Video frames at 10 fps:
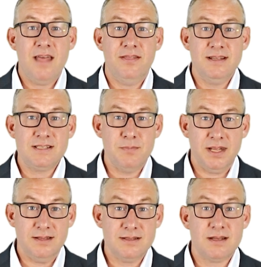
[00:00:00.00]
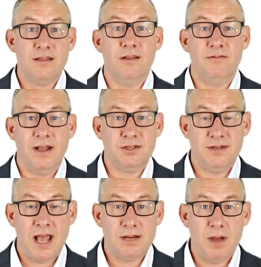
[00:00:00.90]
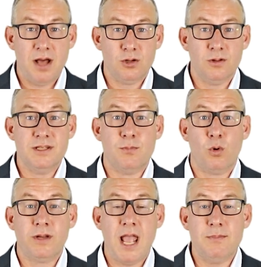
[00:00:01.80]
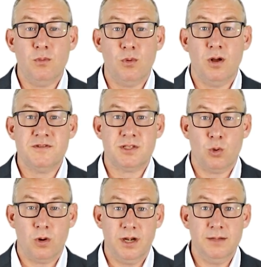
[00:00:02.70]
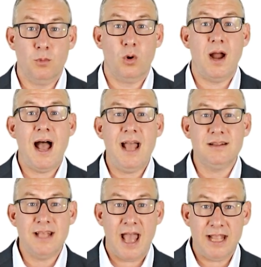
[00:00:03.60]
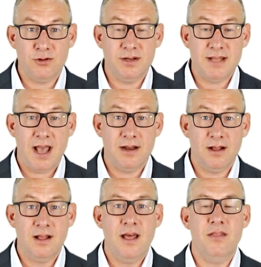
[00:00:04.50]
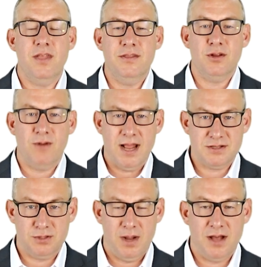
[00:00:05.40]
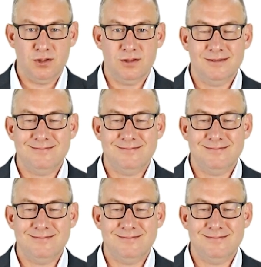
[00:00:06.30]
This means the vector data model is more capable of storing more highly accurate data than the raster model.